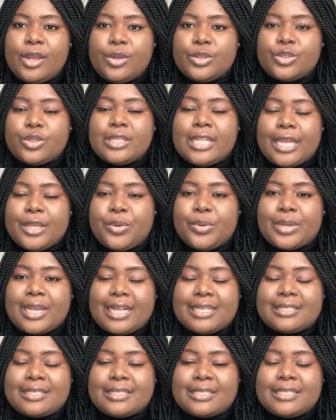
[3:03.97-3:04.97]
so that you
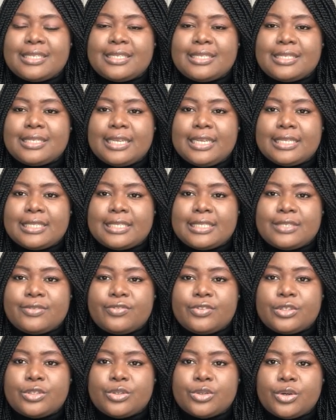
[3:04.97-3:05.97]
can see it in this
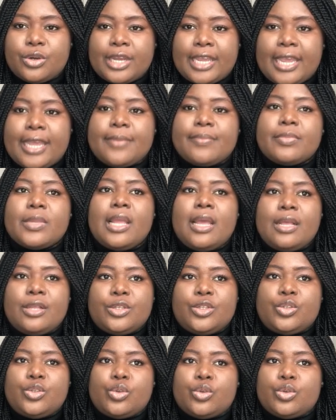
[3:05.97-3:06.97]
video, okay?
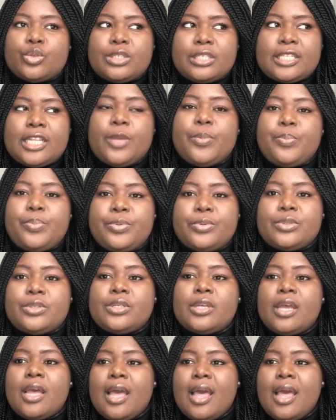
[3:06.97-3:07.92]
So stay put.